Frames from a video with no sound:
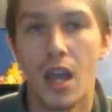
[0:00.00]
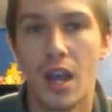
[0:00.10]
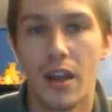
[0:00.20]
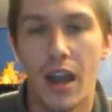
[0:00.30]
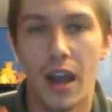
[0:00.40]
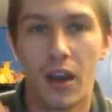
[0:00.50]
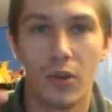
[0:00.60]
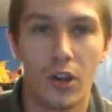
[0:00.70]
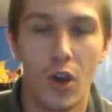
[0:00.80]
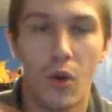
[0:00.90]

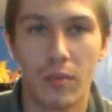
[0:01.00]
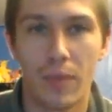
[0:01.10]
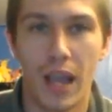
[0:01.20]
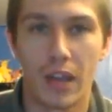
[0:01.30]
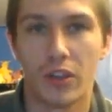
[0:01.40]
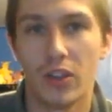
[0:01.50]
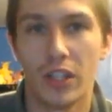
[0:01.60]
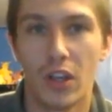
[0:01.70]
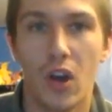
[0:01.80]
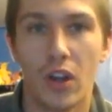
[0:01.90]
Now, going back to
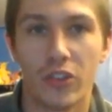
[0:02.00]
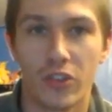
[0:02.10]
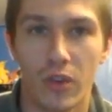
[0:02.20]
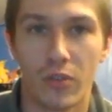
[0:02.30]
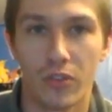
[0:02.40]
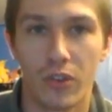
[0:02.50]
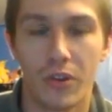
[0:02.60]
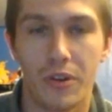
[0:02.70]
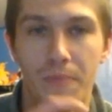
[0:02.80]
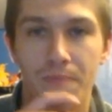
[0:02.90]
Leon's
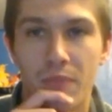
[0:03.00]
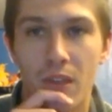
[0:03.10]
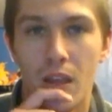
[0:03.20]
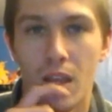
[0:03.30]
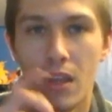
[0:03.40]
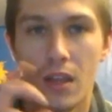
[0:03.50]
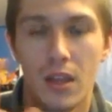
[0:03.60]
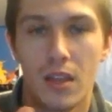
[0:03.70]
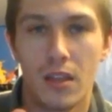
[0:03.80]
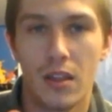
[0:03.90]
Charizard,
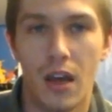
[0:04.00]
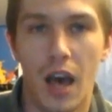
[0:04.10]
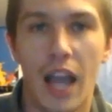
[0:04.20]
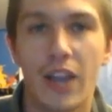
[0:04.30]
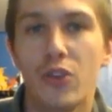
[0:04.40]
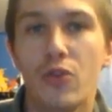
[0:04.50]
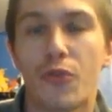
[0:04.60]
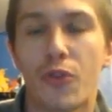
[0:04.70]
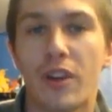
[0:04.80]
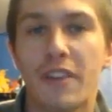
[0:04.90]
I knew
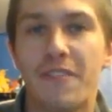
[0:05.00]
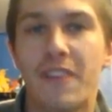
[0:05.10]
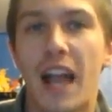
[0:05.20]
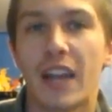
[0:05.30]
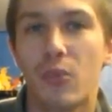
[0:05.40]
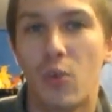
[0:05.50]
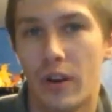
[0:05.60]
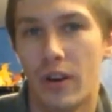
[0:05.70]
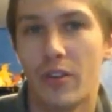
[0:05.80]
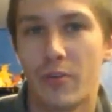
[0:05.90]
for a fact
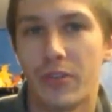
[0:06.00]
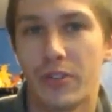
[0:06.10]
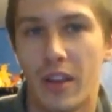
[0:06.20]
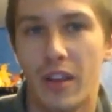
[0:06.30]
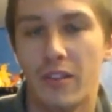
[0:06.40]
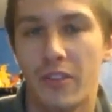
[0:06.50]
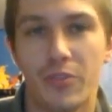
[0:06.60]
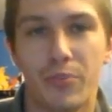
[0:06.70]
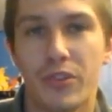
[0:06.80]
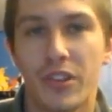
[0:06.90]
100% this
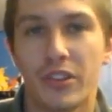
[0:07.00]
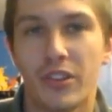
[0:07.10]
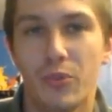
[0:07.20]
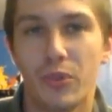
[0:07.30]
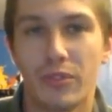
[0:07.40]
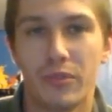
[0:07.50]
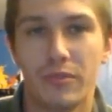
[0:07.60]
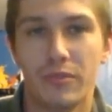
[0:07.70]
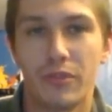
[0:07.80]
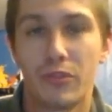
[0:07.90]
prediction was
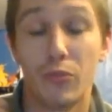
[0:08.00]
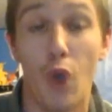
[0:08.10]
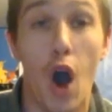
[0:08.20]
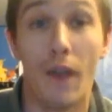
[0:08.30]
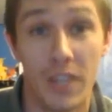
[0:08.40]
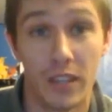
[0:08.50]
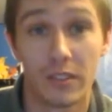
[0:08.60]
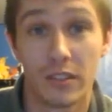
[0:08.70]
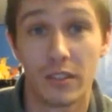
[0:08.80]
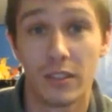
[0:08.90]

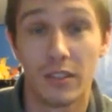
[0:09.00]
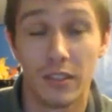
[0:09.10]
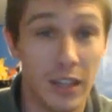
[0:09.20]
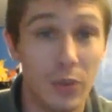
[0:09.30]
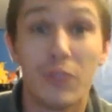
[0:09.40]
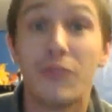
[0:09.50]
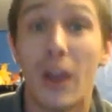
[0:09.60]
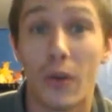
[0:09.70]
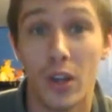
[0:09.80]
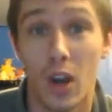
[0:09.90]
obvious. It was
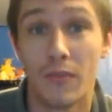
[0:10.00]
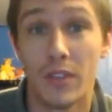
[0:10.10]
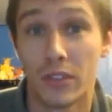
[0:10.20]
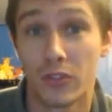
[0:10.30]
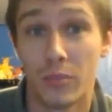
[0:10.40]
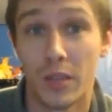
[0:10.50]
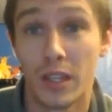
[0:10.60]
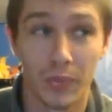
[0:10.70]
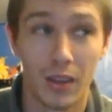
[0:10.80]
very obvious to me.